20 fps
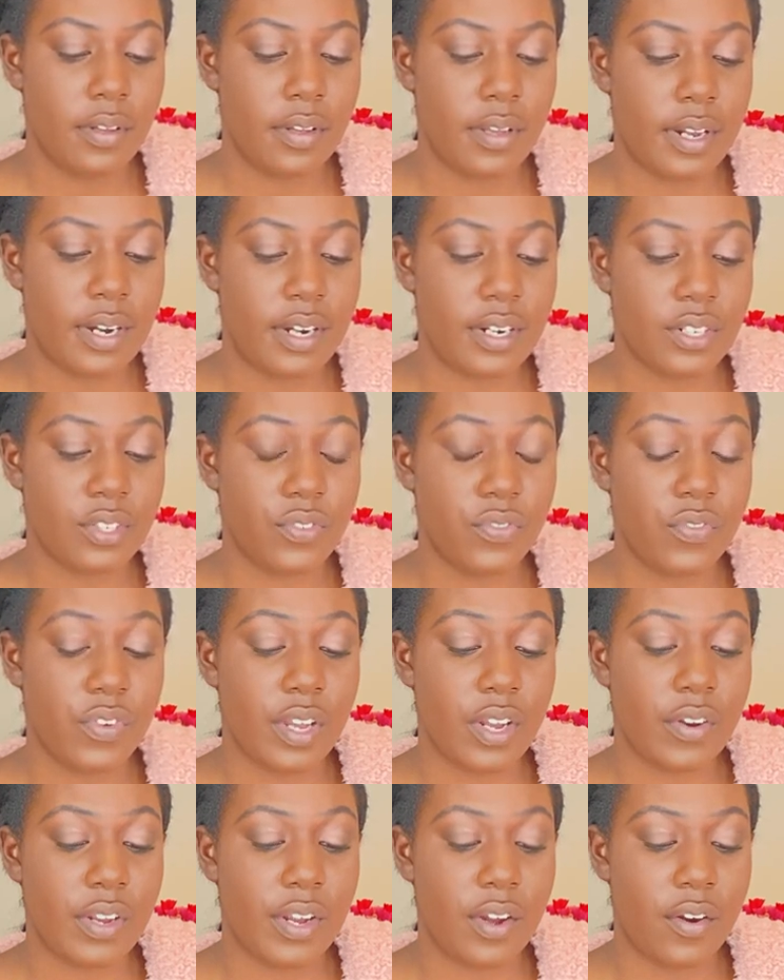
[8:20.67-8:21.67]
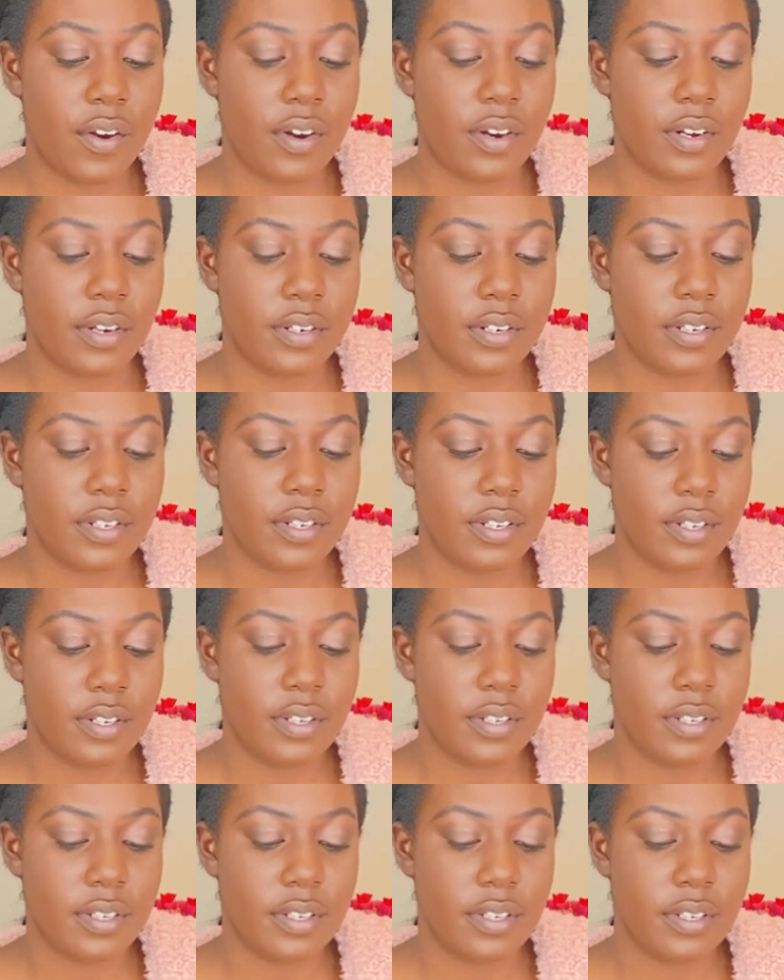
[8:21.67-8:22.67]
And it is very hard,
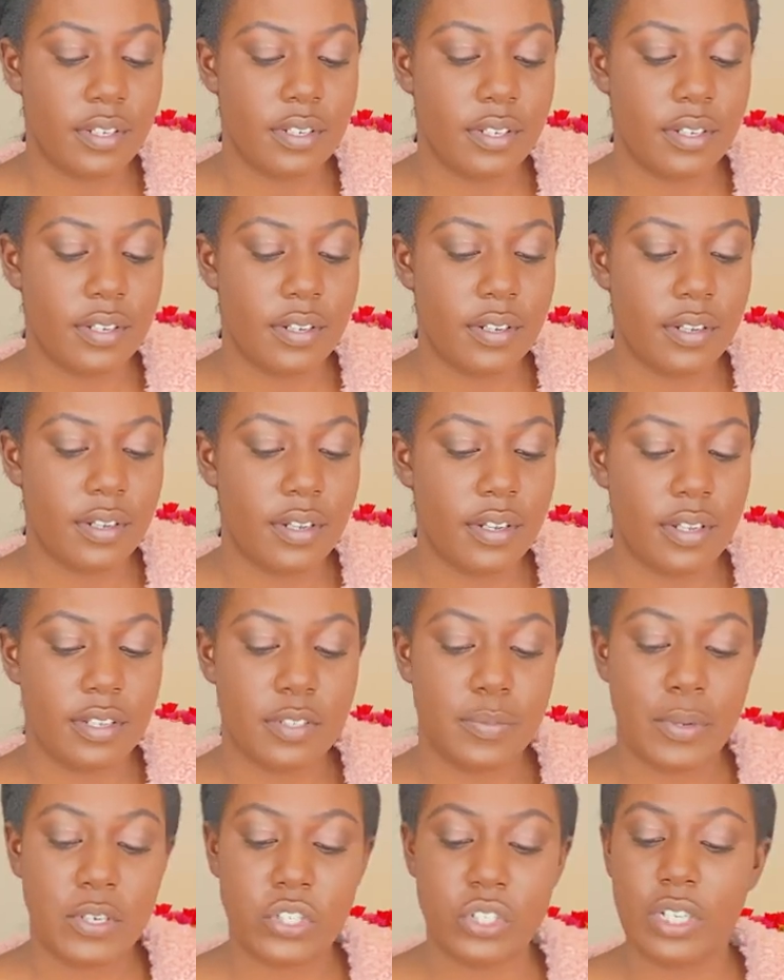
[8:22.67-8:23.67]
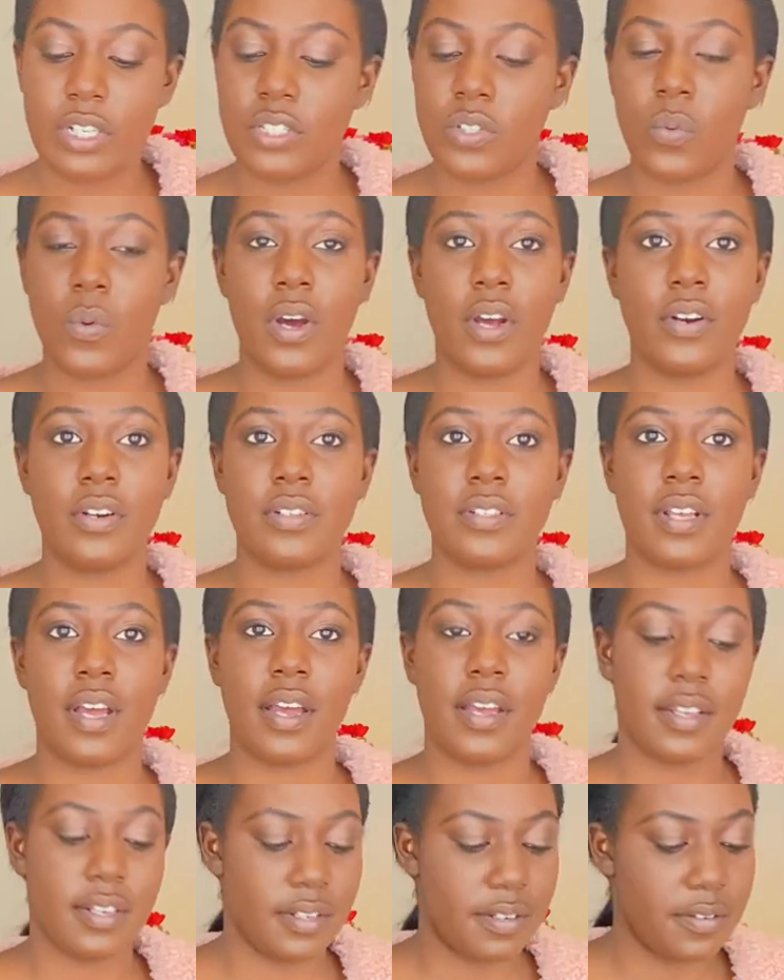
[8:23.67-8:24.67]
especially as a water
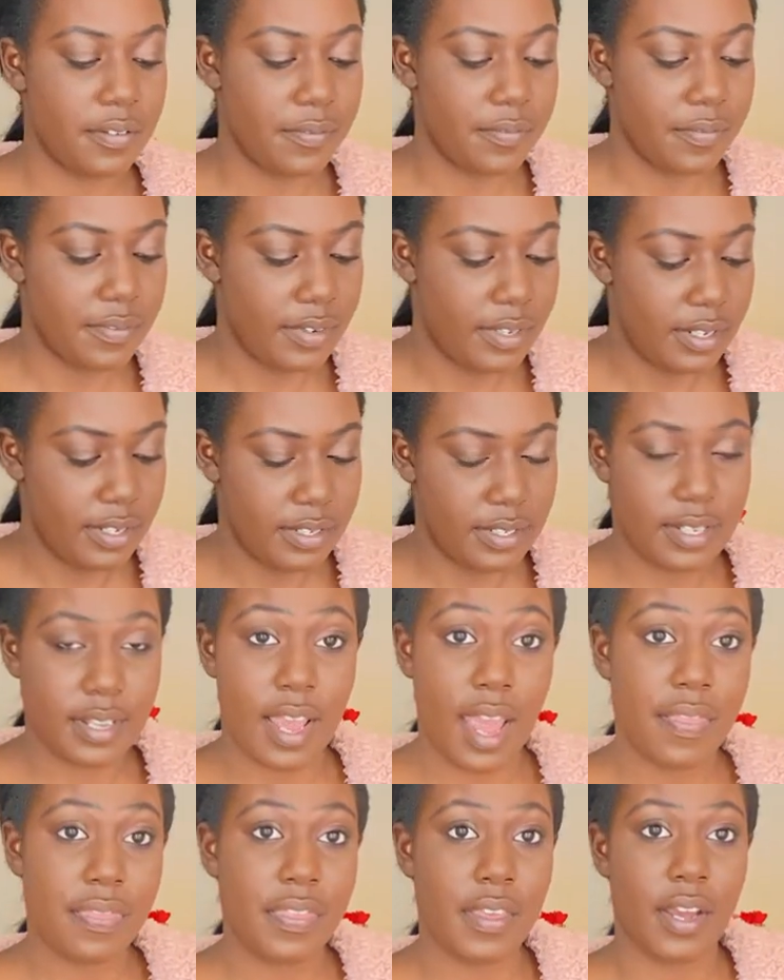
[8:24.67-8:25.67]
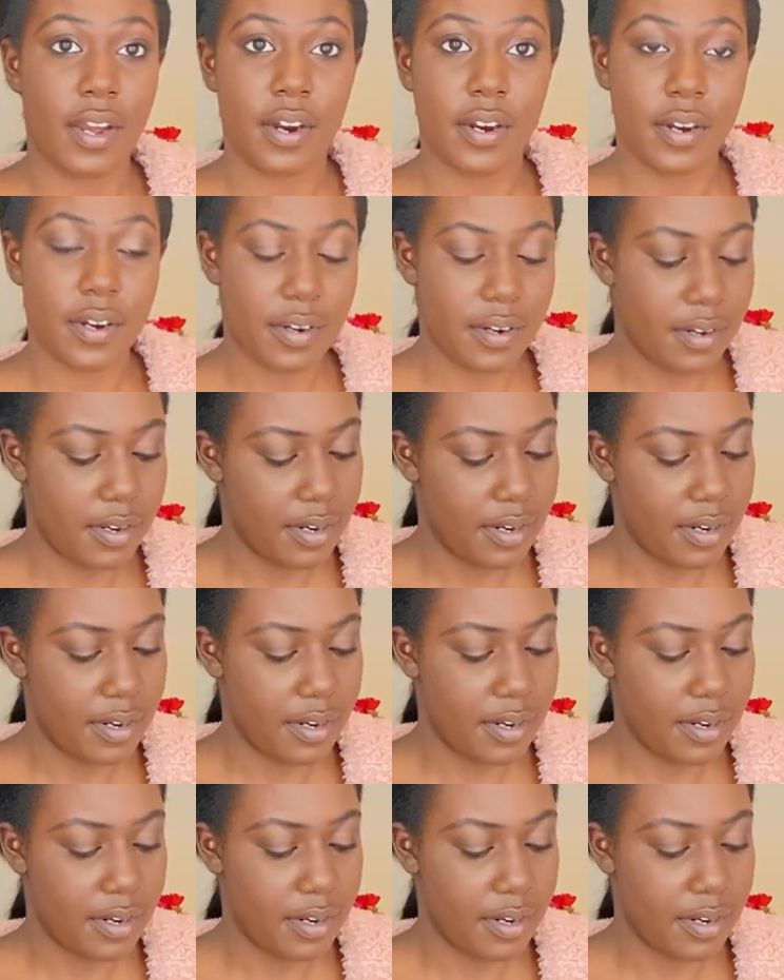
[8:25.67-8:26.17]
sign, to get there.